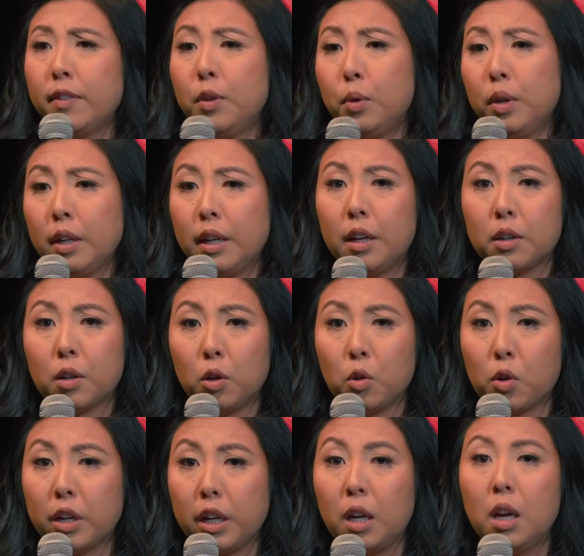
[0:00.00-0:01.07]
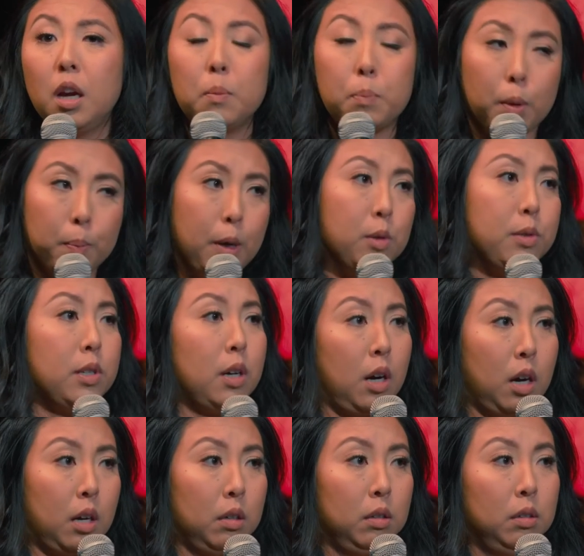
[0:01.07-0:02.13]
you want to get a girl horny, propose to
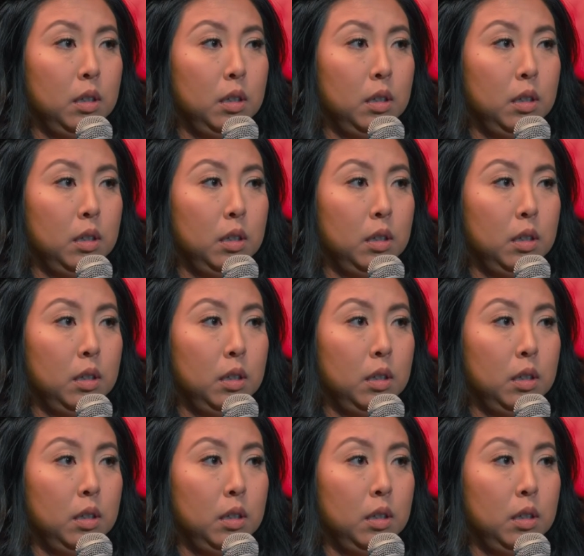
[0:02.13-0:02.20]
her.